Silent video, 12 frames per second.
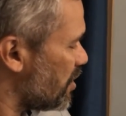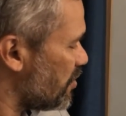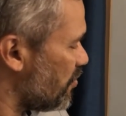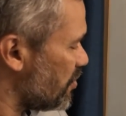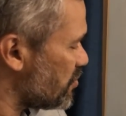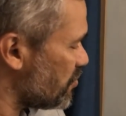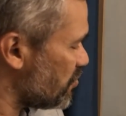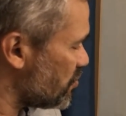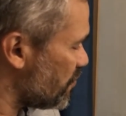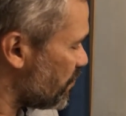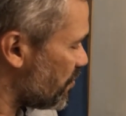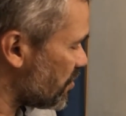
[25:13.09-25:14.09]
the only
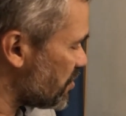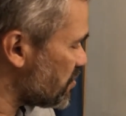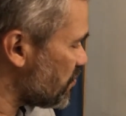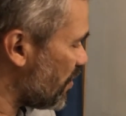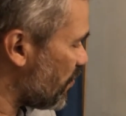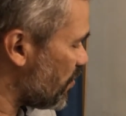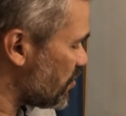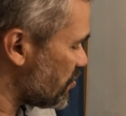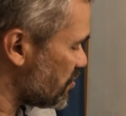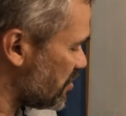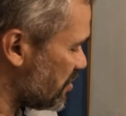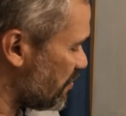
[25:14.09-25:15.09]
solution for these two
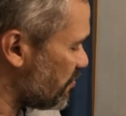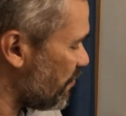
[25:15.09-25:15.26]
equations in terms